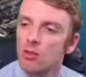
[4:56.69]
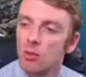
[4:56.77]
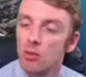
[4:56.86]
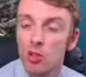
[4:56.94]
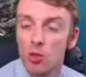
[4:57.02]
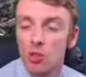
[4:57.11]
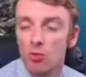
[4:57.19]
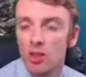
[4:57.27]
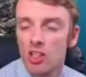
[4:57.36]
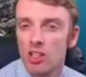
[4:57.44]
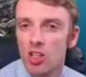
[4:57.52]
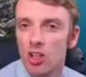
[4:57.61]
We've been doing some
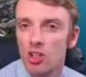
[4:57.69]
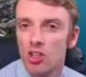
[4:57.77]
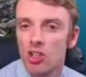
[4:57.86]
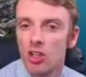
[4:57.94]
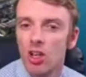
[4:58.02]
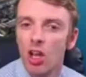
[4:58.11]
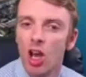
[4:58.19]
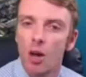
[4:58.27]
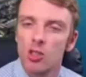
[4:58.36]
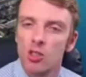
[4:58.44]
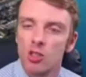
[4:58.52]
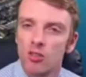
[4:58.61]
research, and I've
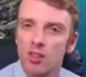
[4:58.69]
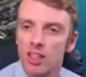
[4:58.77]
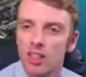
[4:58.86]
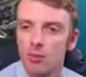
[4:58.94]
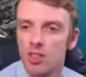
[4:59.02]
been sort of thinking